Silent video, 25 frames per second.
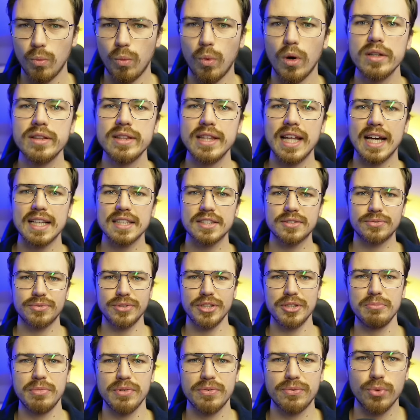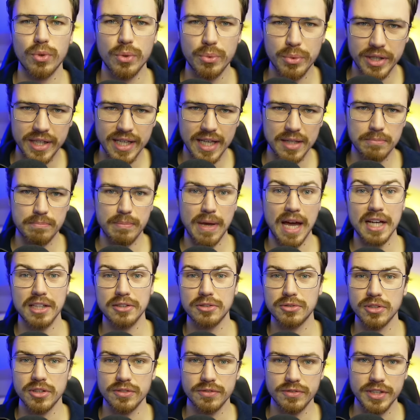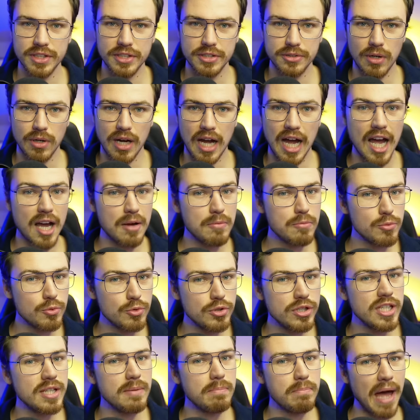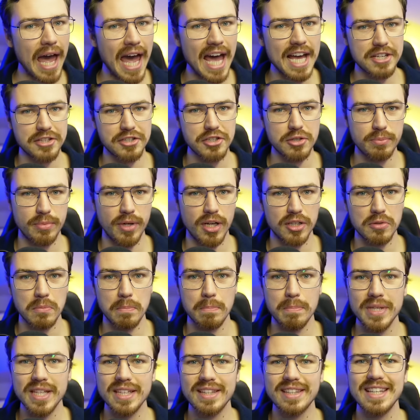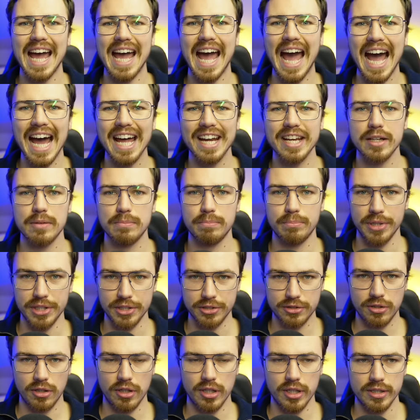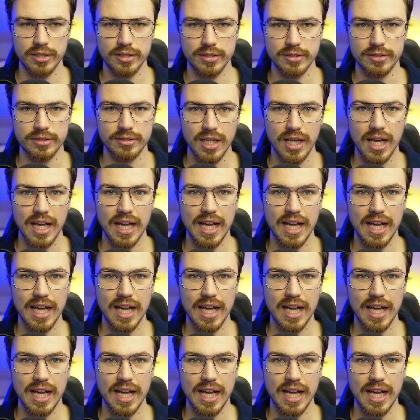One last thing before we get back to the video. I'm really passionate about meeting other Bitcoiners.